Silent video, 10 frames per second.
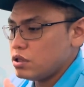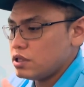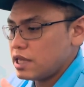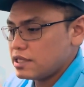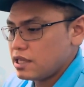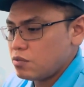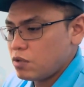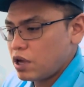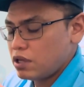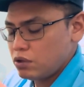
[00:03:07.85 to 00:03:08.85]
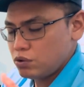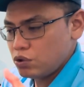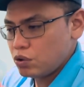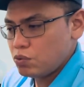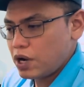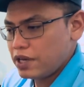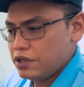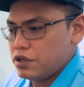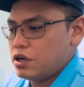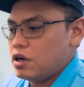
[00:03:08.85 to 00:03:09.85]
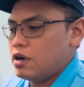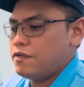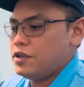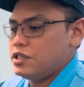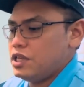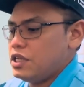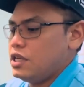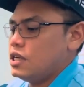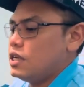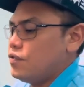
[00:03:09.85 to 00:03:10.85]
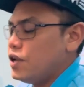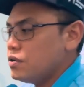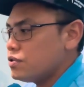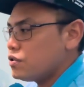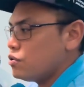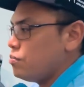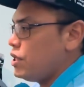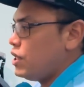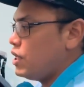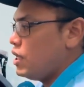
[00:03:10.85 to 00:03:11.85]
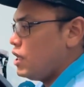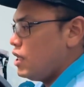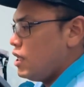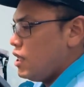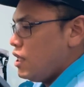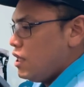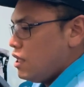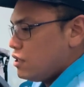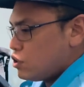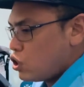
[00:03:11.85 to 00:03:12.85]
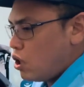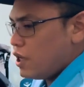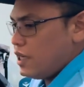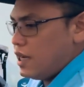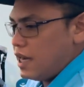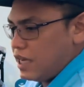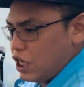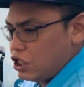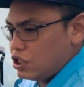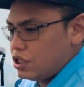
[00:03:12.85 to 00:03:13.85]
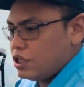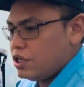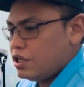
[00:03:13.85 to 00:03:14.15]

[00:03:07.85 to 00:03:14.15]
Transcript: doesn't want you don't want your fishing uh, reels to be stored in the luggage